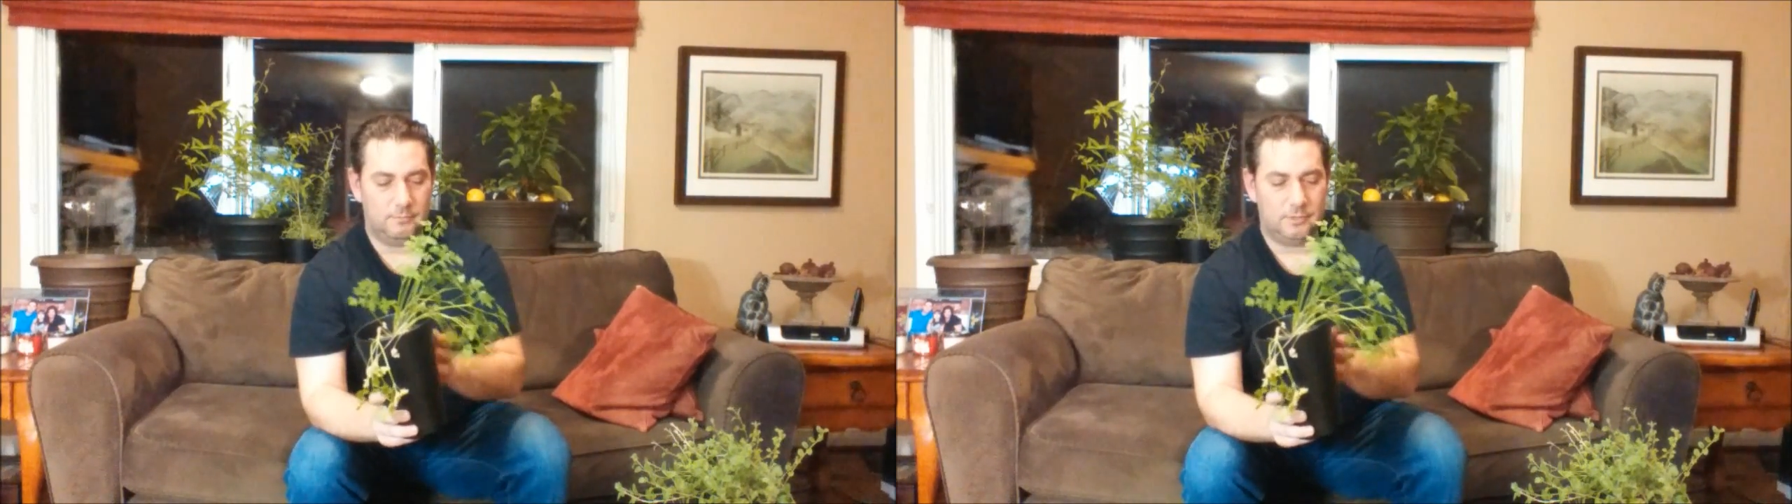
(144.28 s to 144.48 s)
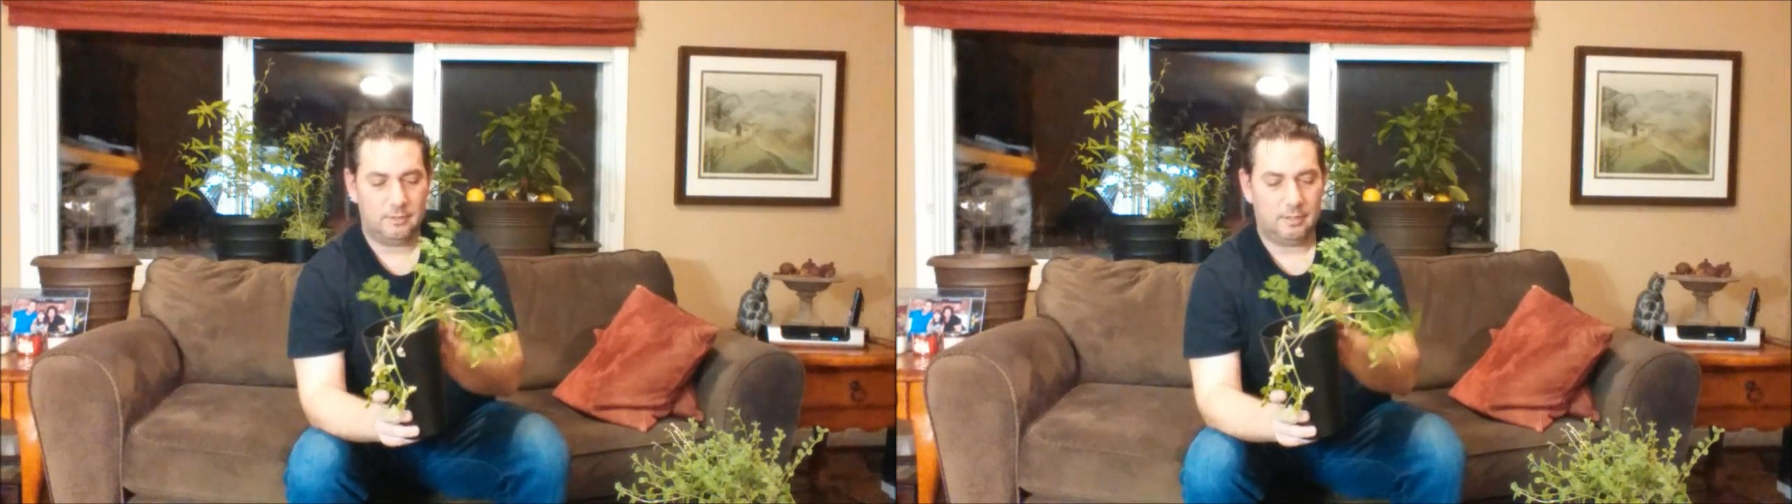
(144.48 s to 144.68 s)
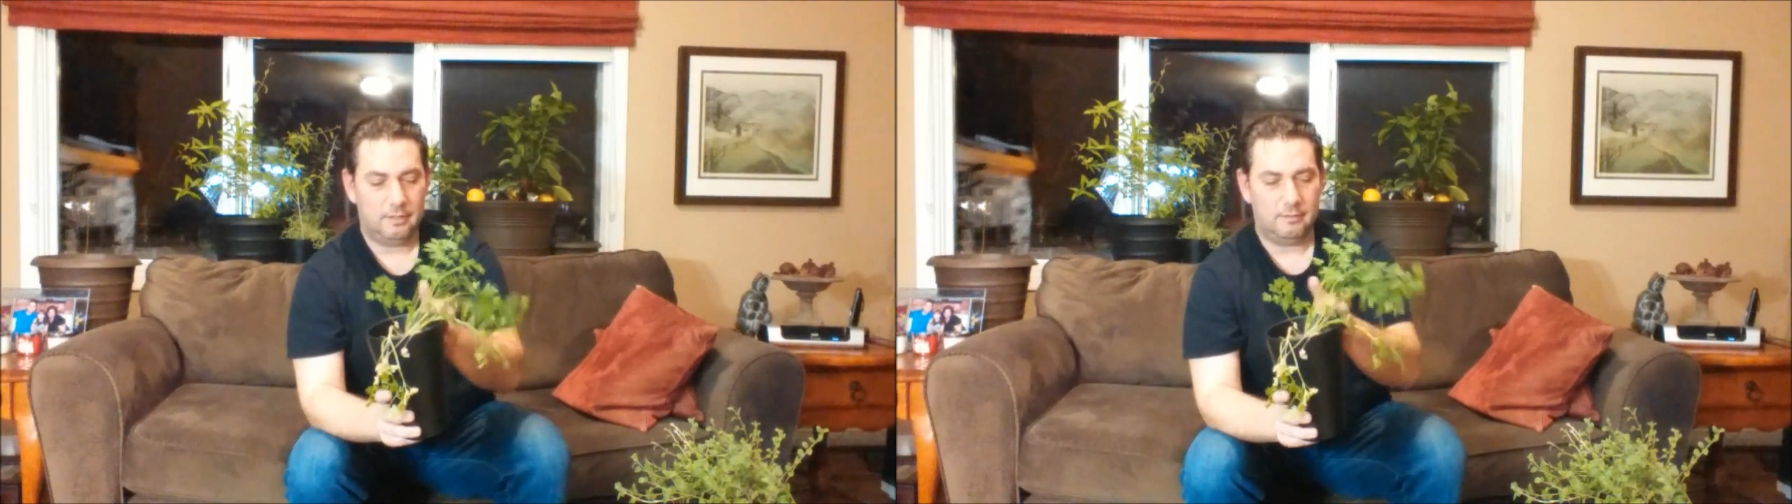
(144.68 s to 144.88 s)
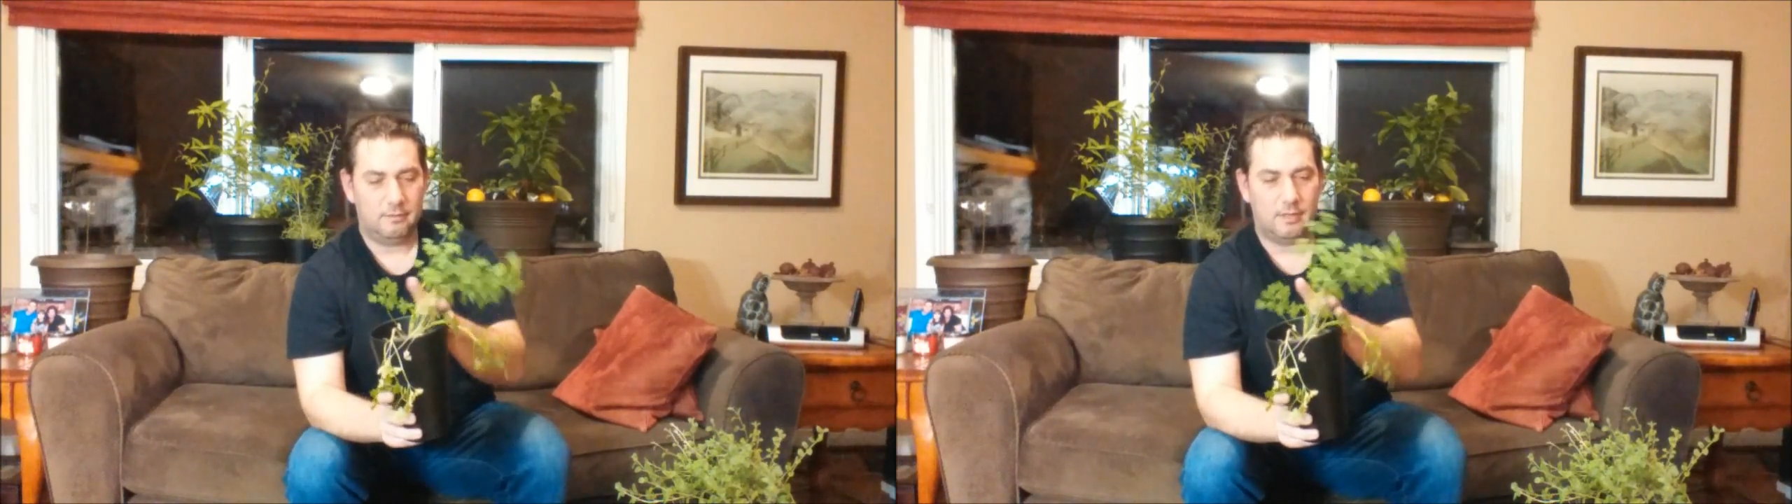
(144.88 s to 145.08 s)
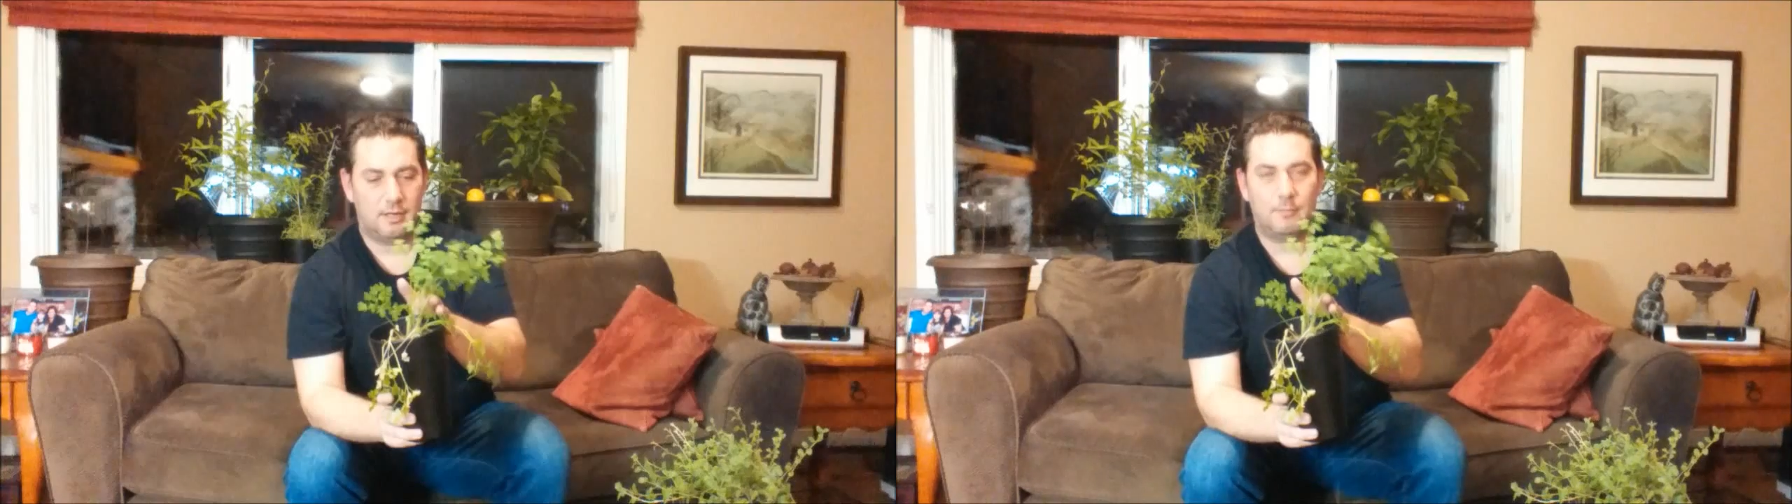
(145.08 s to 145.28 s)
Just likes to
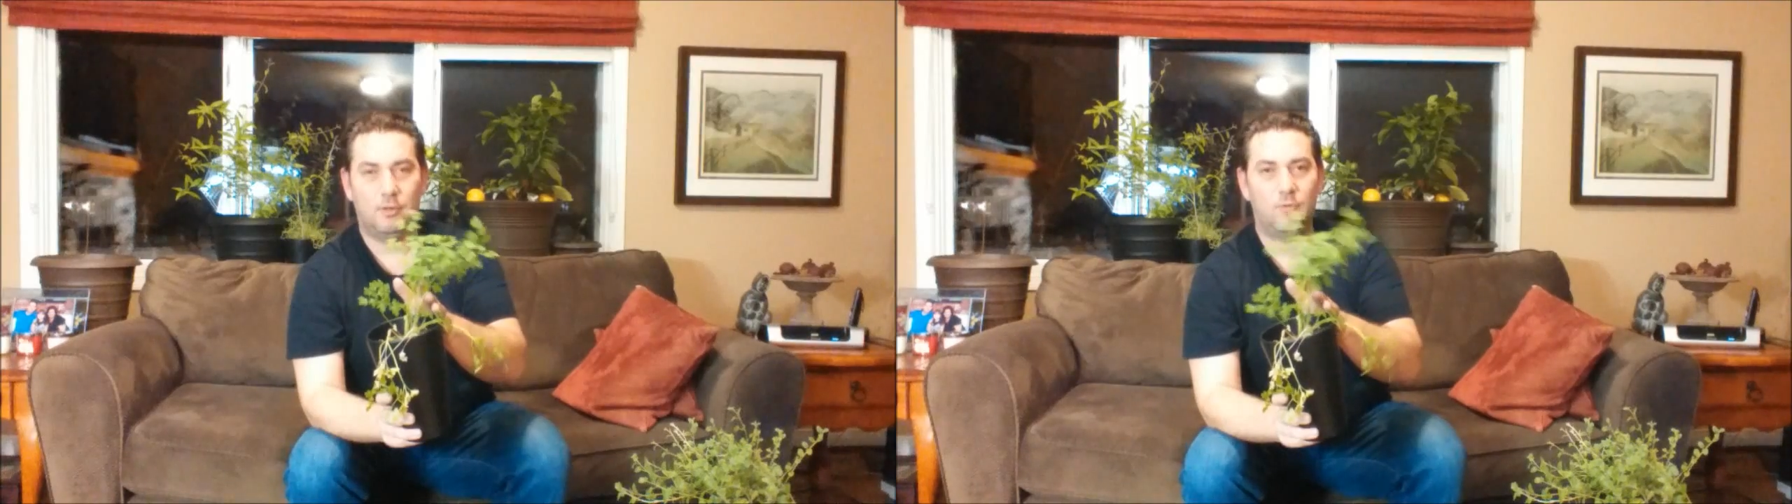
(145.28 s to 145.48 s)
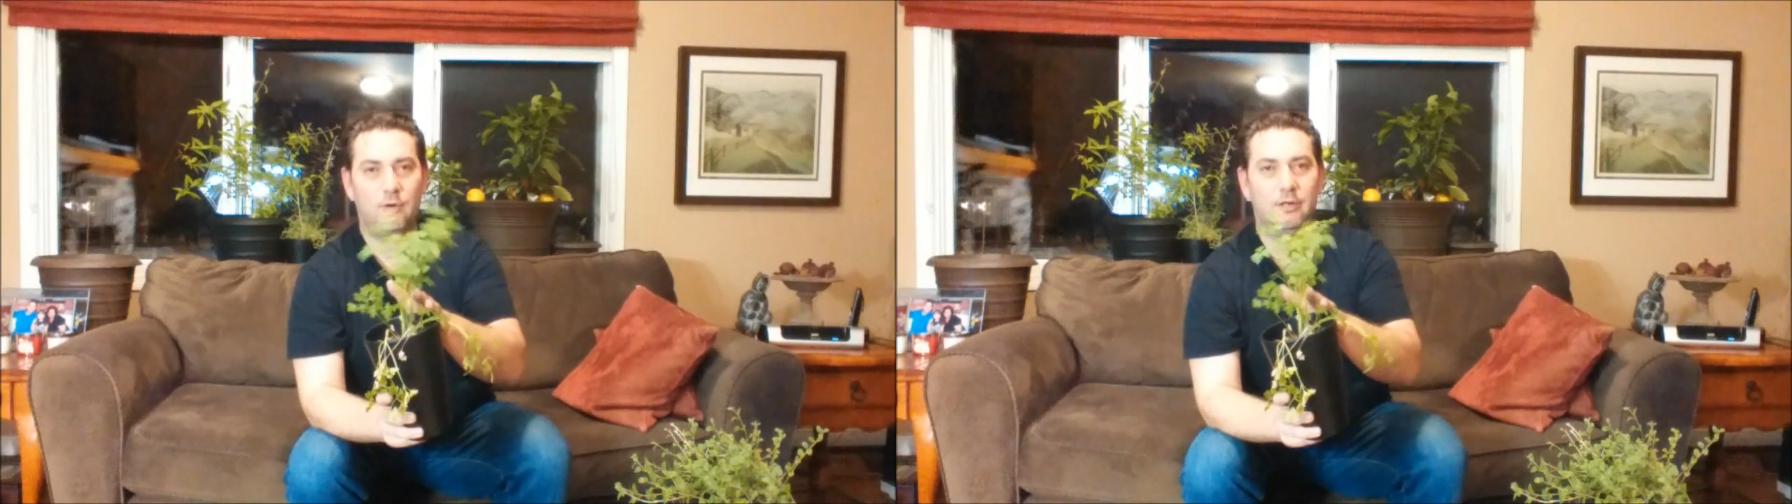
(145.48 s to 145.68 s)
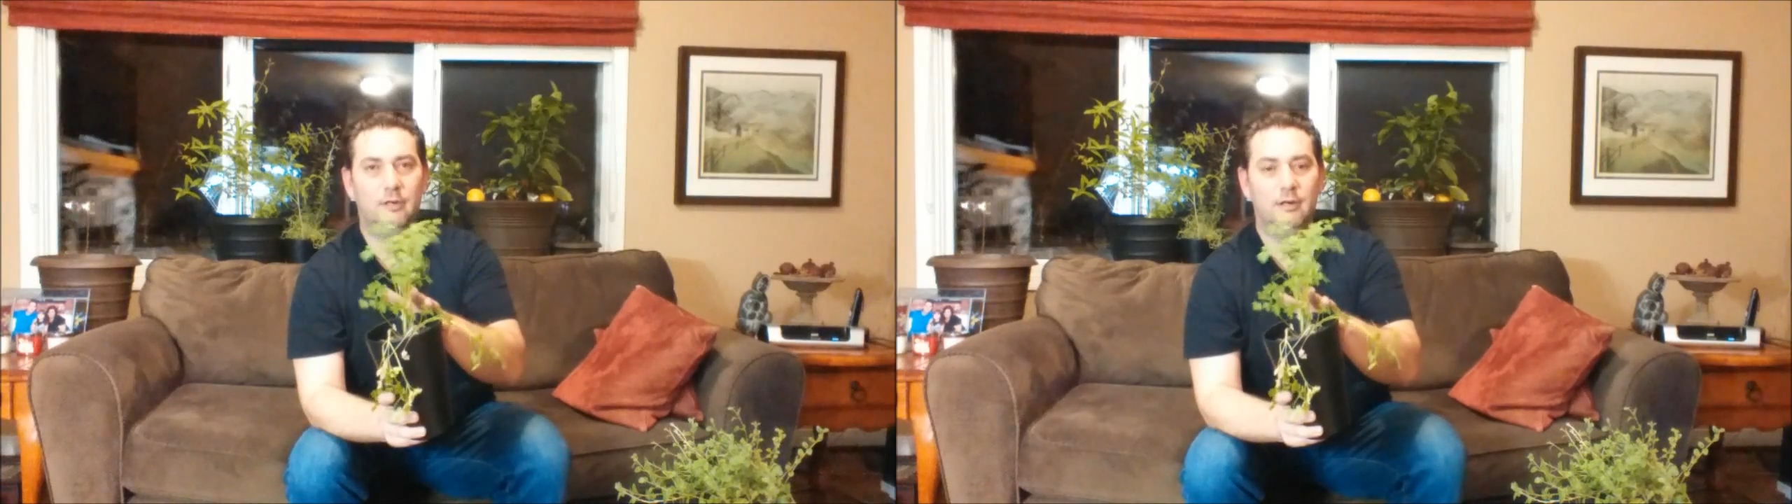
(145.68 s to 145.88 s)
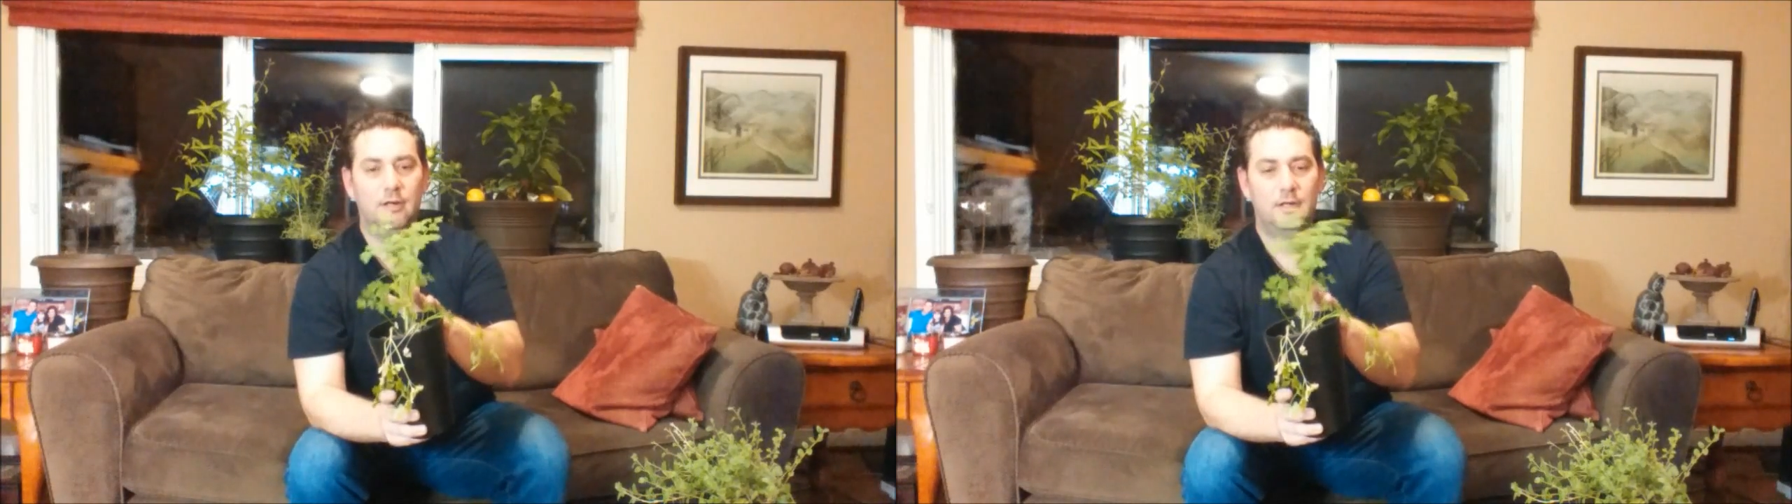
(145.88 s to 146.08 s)
suck up all the water.